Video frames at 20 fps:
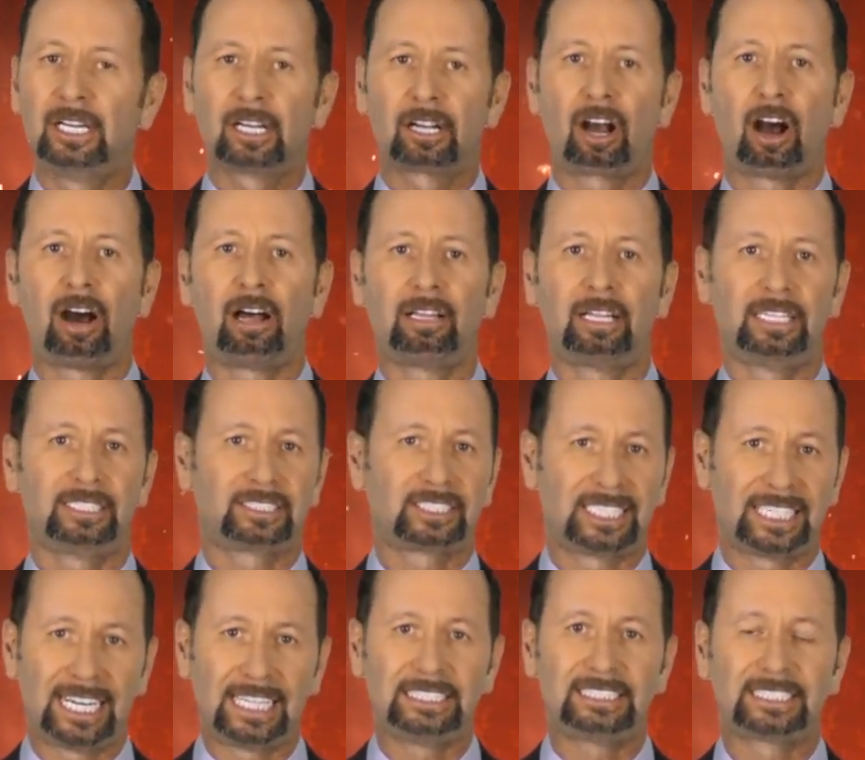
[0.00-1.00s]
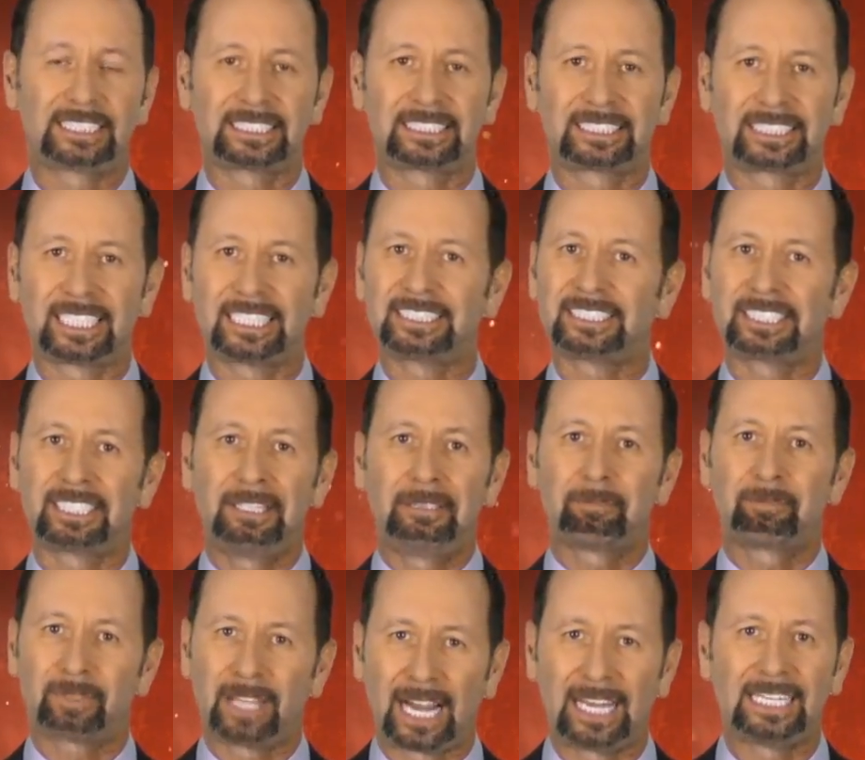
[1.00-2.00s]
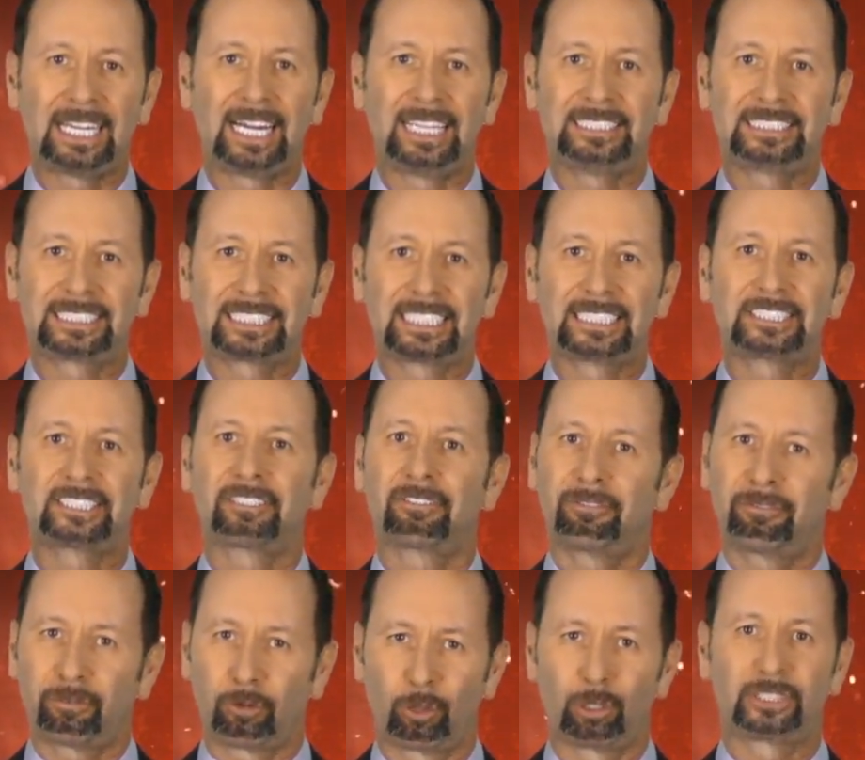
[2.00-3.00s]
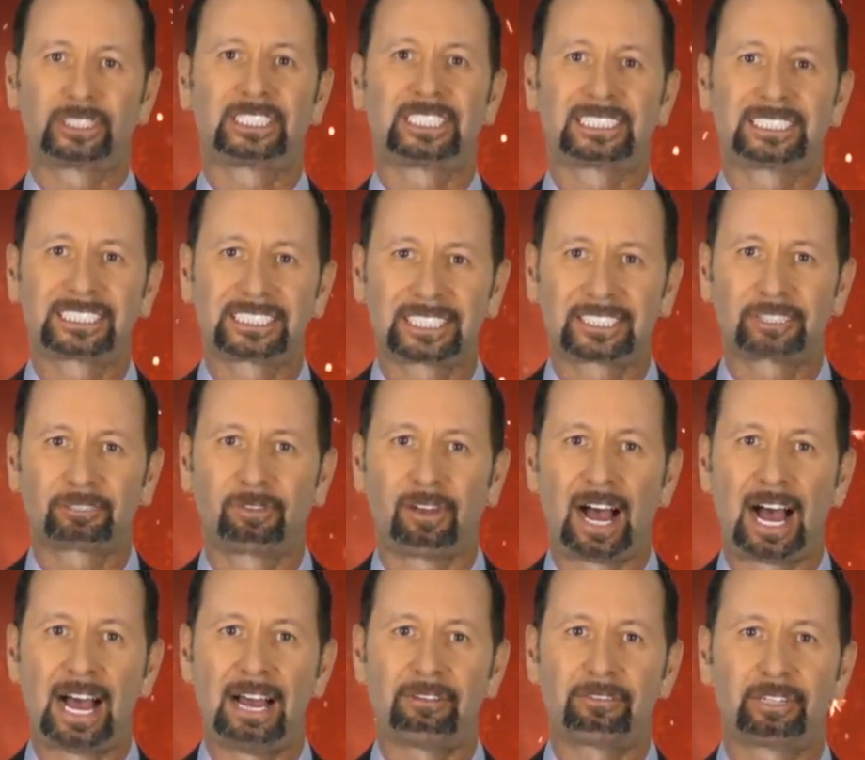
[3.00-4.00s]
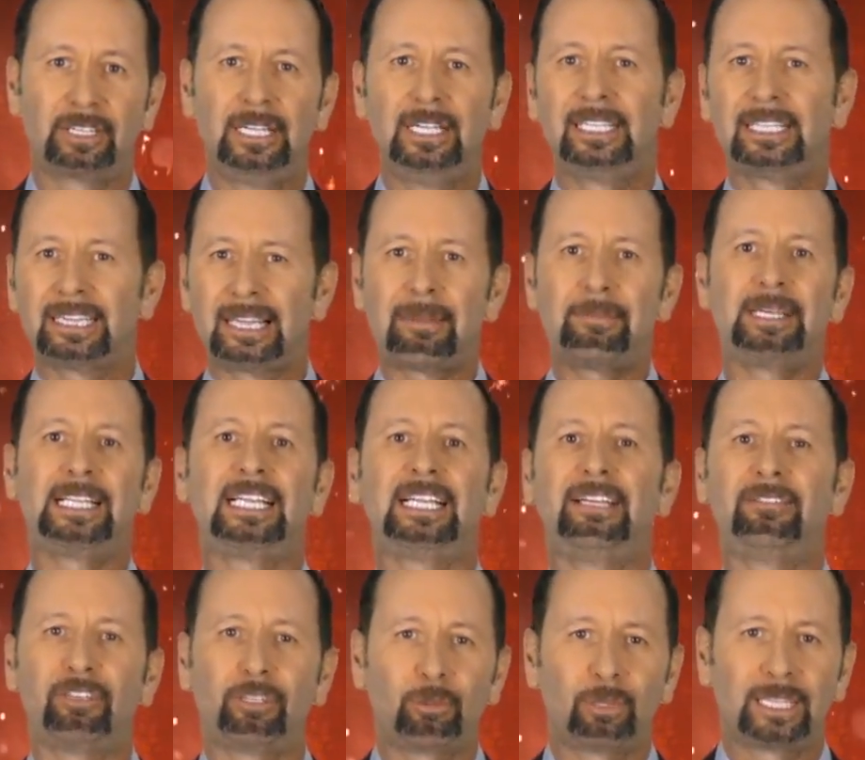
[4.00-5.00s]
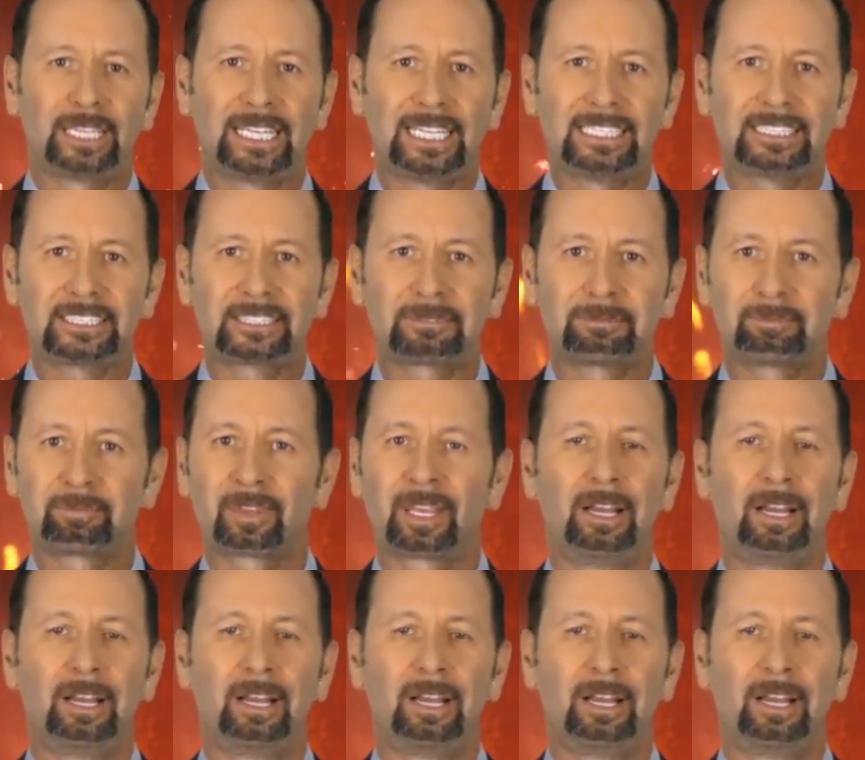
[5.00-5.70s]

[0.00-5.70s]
call us at 866-996-4665. Let me leave you with this.